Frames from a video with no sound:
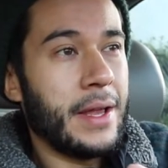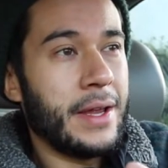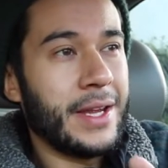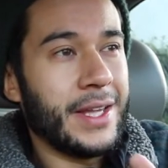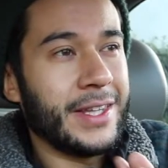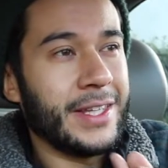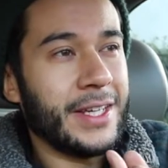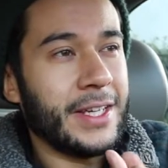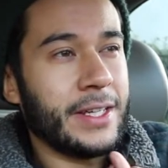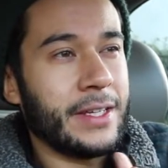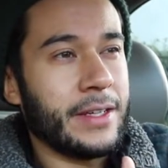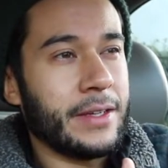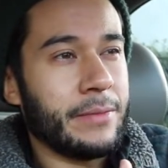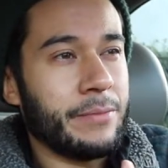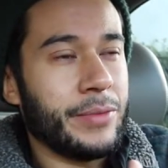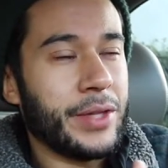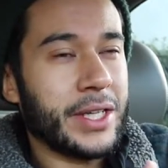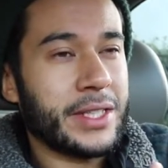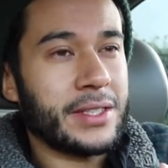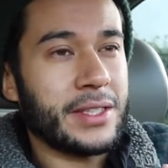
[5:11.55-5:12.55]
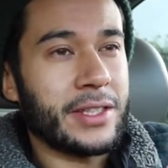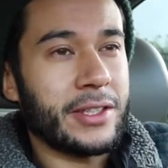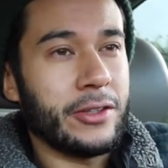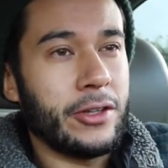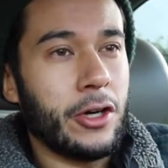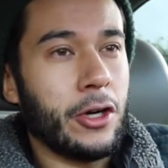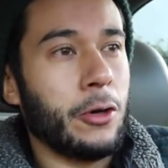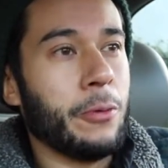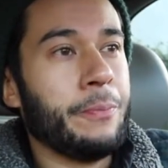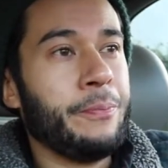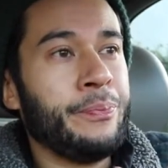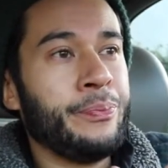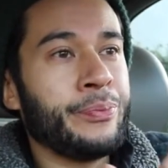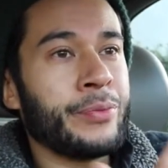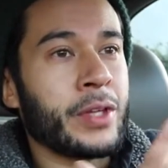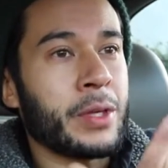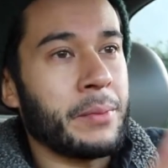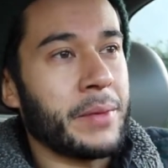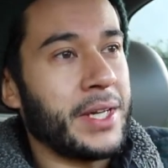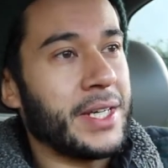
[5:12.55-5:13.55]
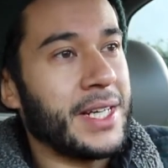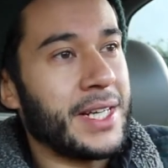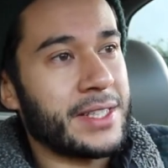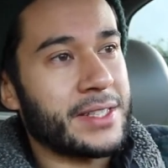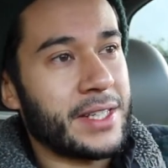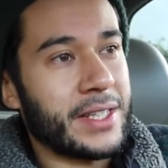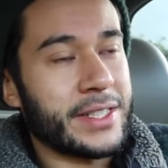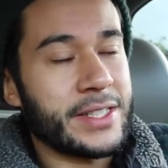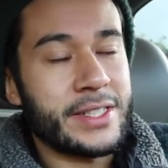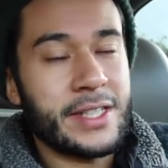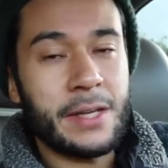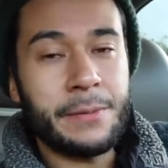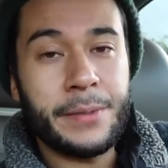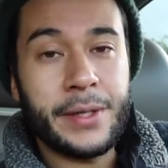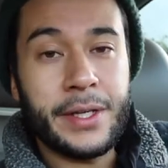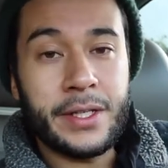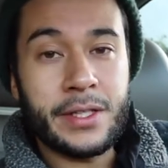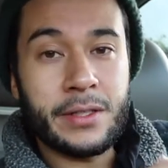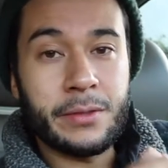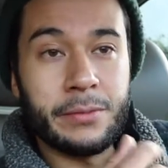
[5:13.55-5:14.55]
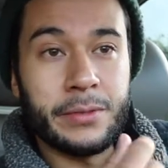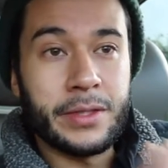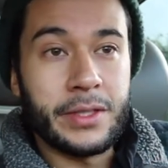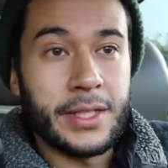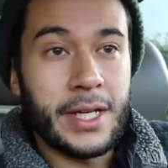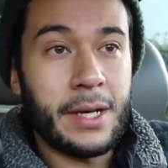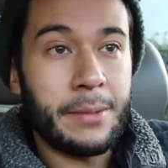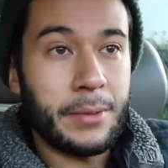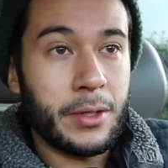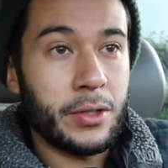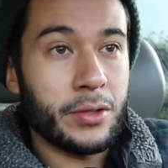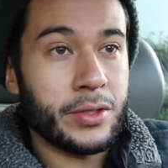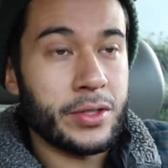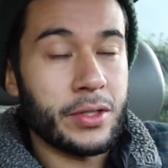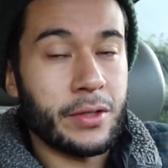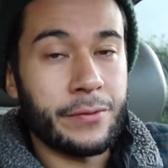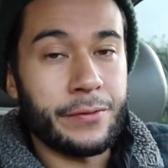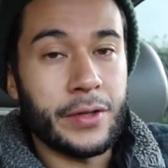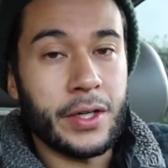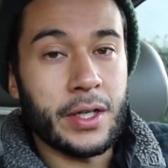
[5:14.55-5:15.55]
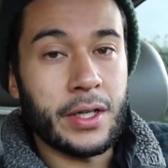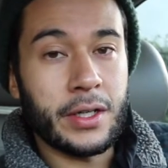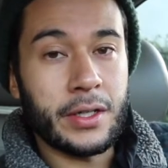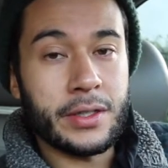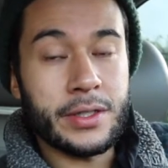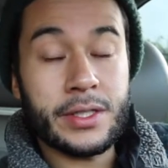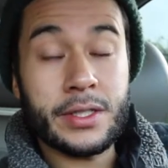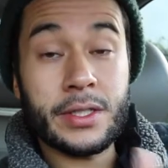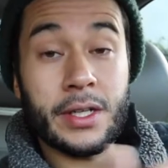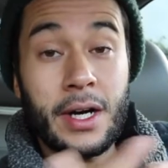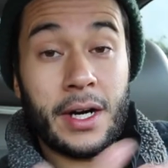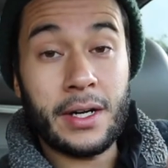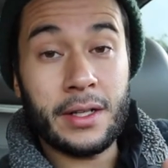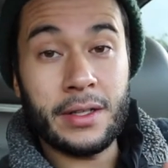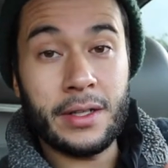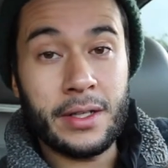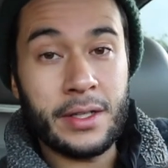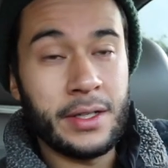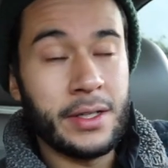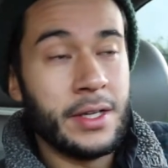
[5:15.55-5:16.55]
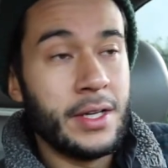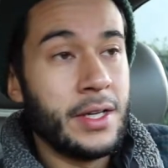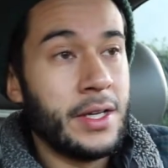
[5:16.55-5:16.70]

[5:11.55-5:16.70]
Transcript: And then next thing you know, my dad's like, send me some demos of uh, Scala